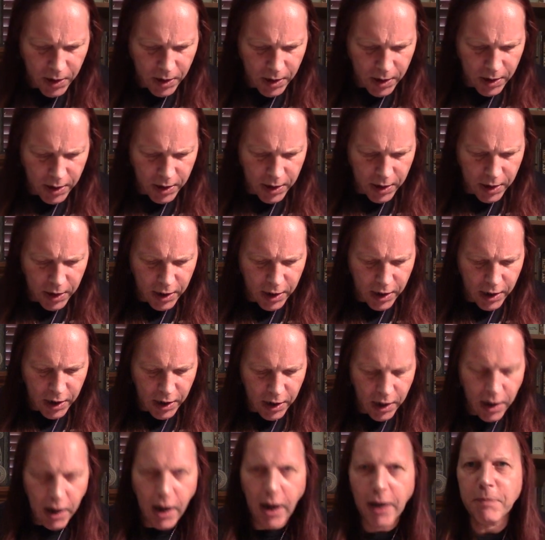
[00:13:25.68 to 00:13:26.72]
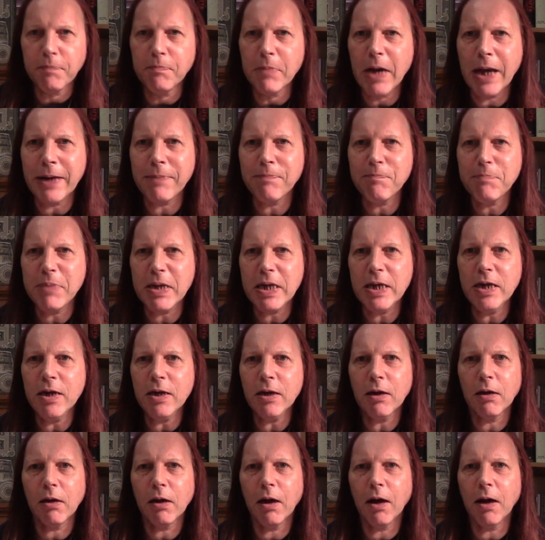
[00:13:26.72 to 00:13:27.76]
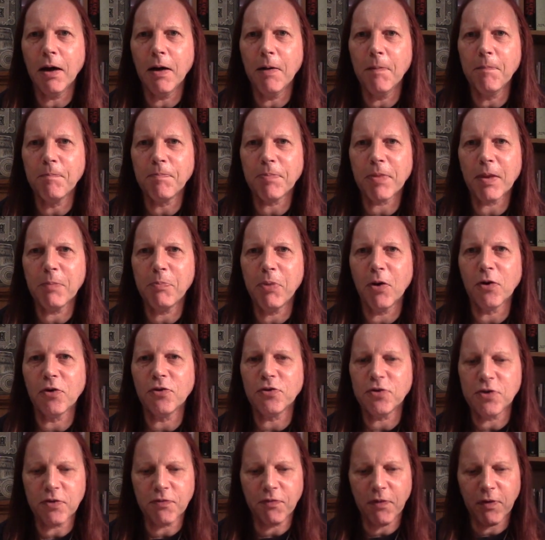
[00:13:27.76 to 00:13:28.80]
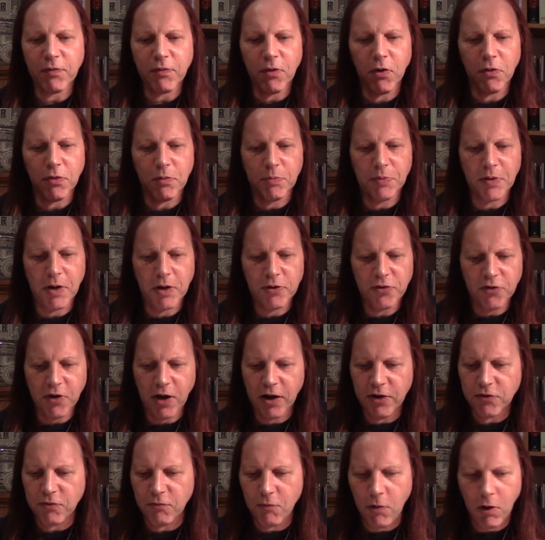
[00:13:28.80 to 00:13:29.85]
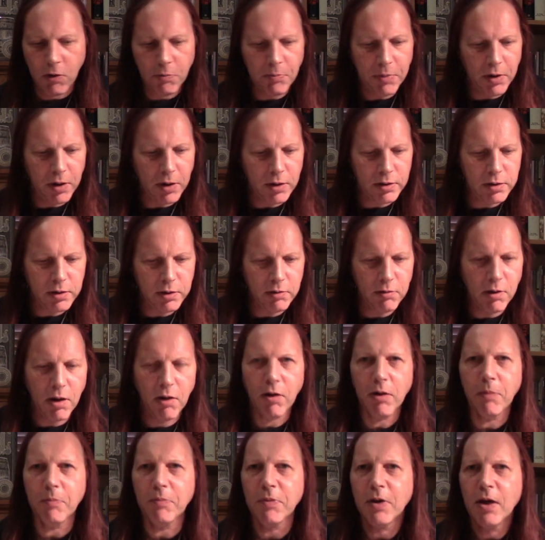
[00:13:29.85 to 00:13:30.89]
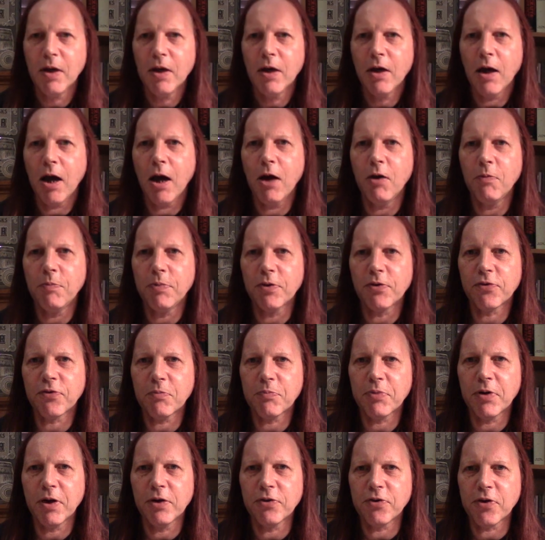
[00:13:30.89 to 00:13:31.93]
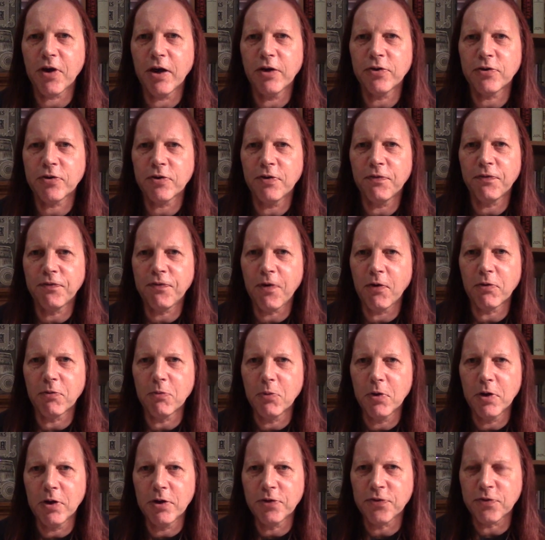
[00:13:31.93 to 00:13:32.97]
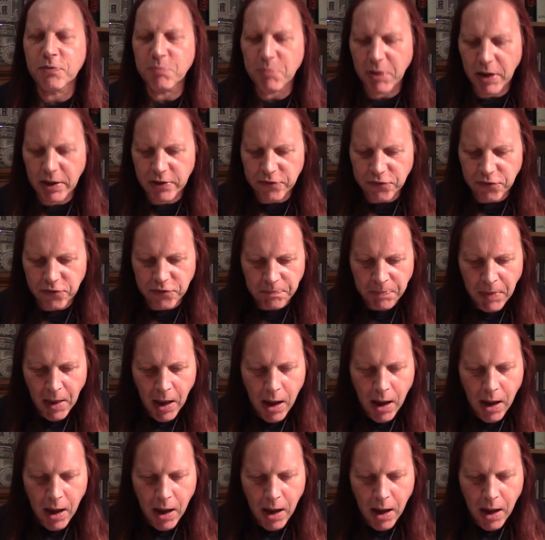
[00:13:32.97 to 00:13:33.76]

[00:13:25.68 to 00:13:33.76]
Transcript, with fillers: Hunmanby. Apologies if I've got pronunciation wrong, but you know, I'm hopeless at pronunciation of foreign words and places.